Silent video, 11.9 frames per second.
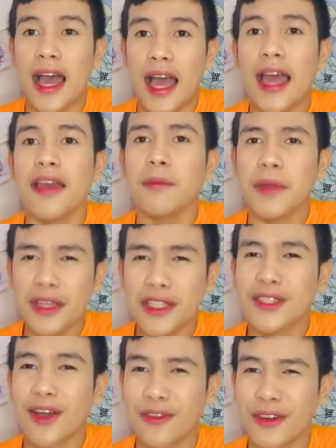I've been
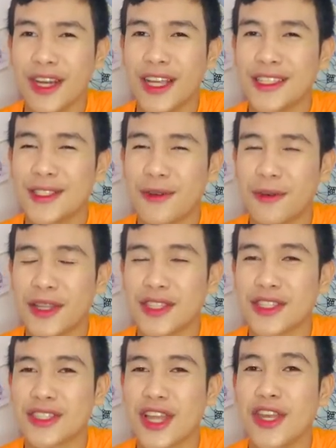discovering so
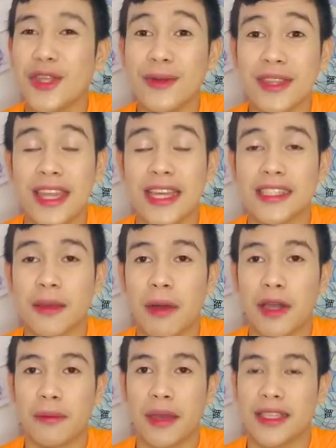much new things
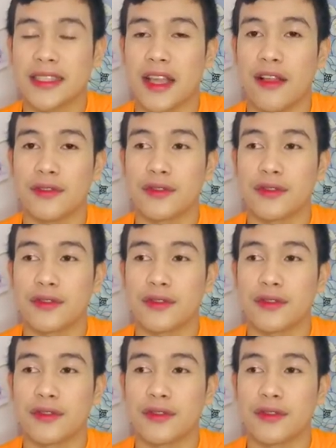about myself.